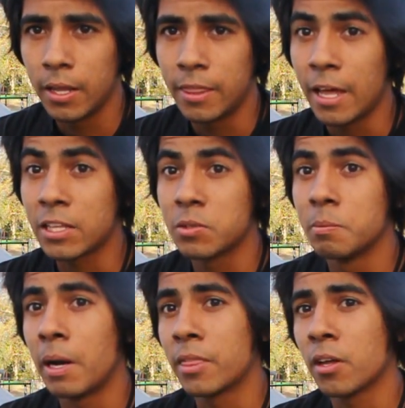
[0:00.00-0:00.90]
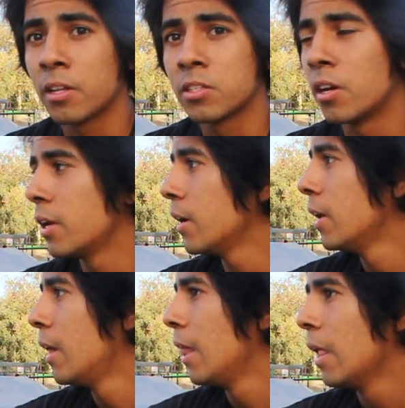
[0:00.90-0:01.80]
That's my thoughts on it.
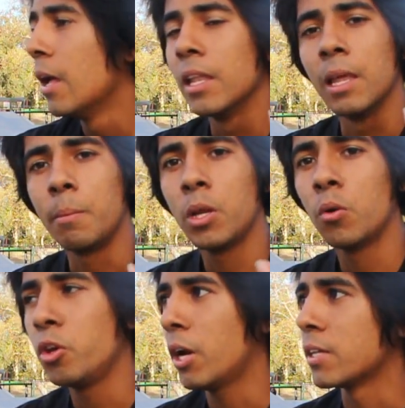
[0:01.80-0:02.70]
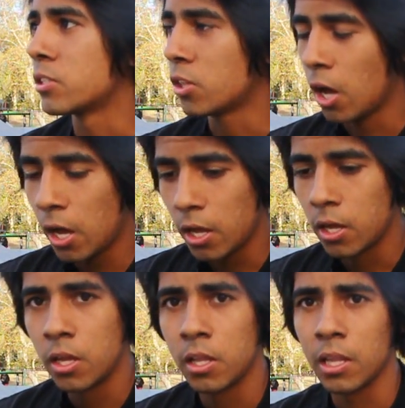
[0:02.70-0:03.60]
Let me know what you guys thought.
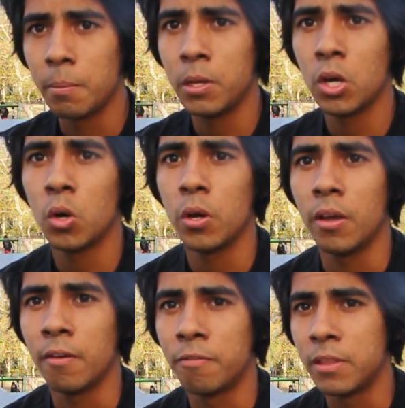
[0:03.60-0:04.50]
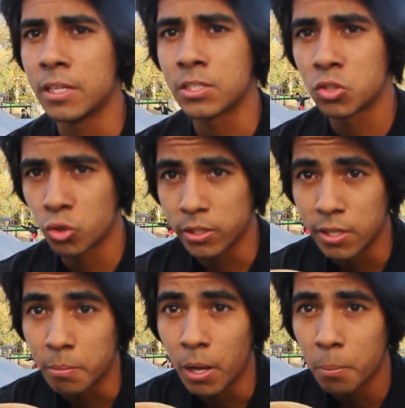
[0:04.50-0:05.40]
Let me know if this trick
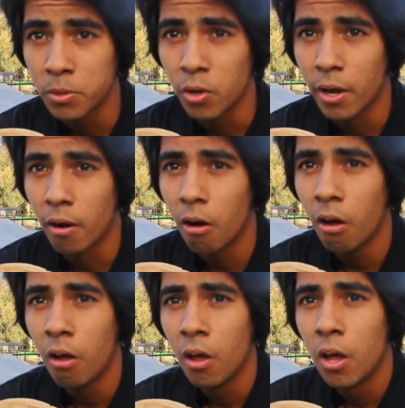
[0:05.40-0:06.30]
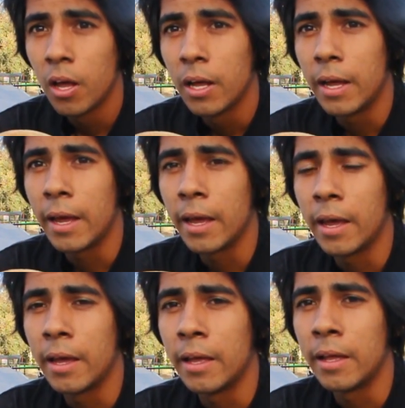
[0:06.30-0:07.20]
tip helped you at all,
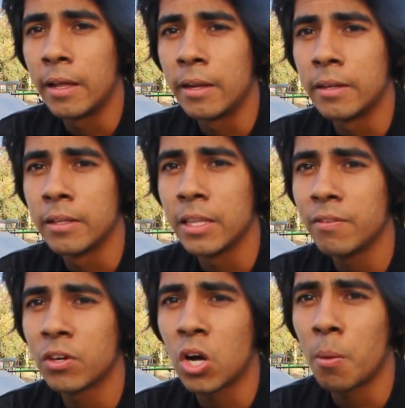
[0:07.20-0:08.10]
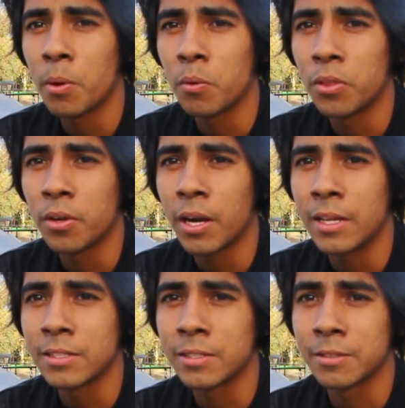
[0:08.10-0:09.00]
and leave a comment with your
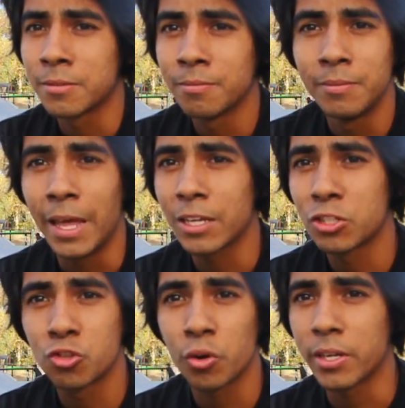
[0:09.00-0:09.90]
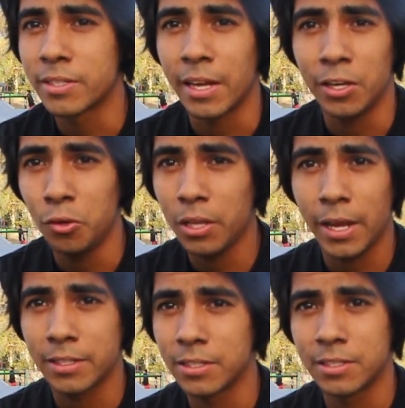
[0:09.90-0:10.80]
guys' next tricks that you'd
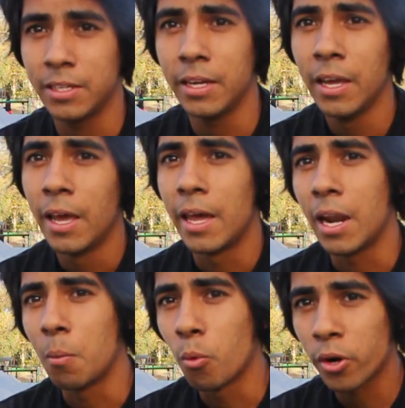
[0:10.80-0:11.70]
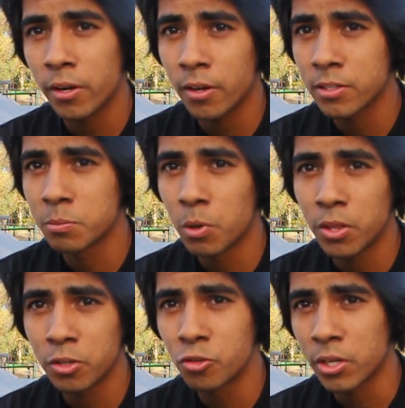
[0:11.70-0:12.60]
like to see. And I'm working on some
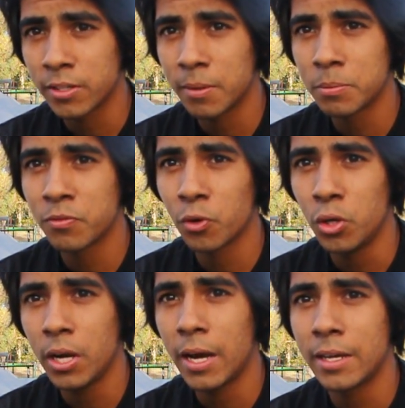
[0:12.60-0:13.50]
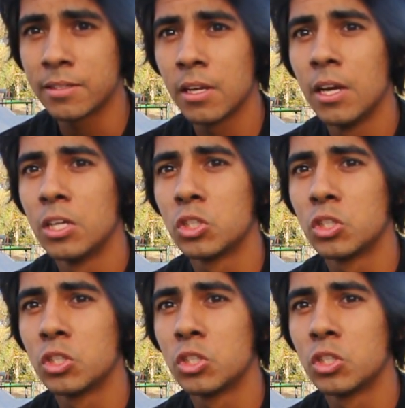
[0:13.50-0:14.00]
other trick tips for you guys.